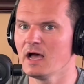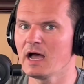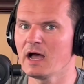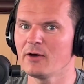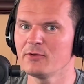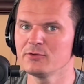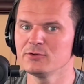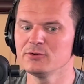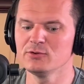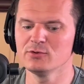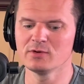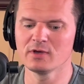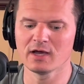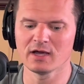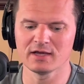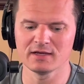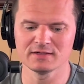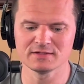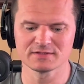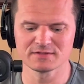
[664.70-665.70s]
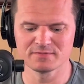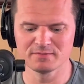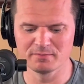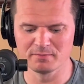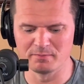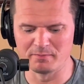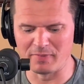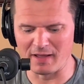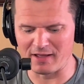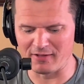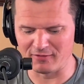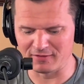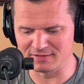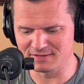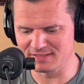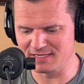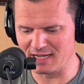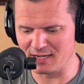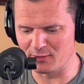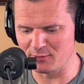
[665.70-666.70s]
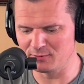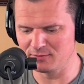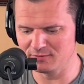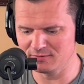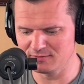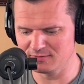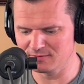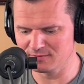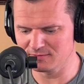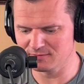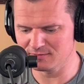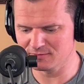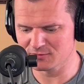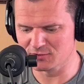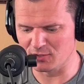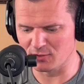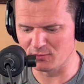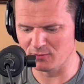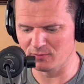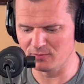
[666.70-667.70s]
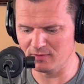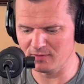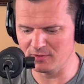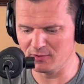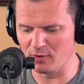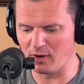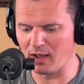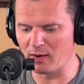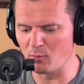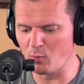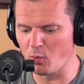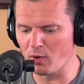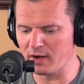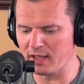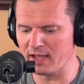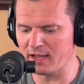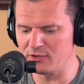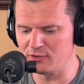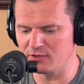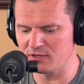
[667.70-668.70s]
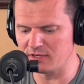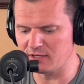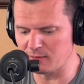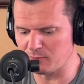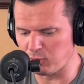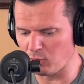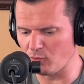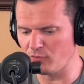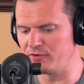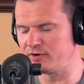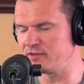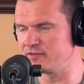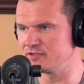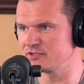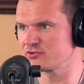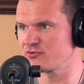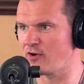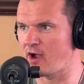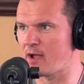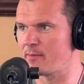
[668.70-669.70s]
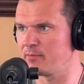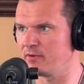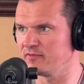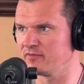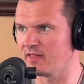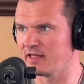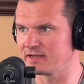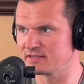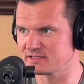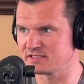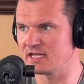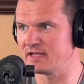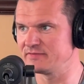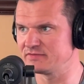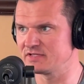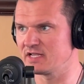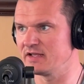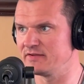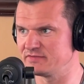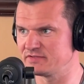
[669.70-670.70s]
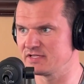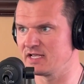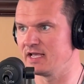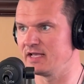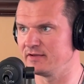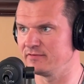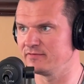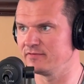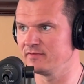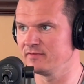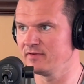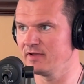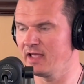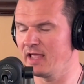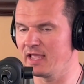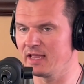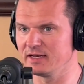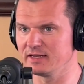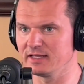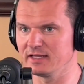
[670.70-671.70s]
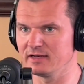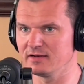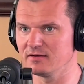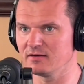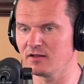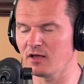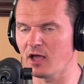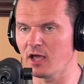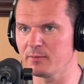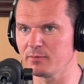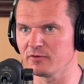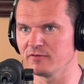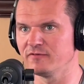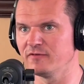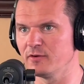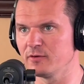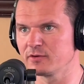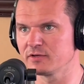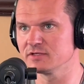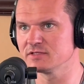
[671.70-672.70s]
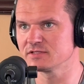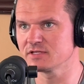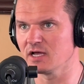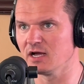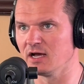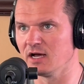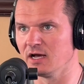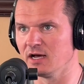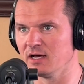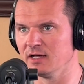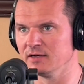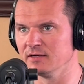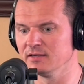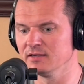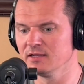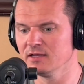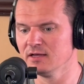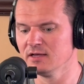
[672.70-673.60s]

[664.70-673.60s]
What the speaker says: How do you guys balance out? So, on one hand, you could get pulled into this trap of like save, and get hyper-focused on,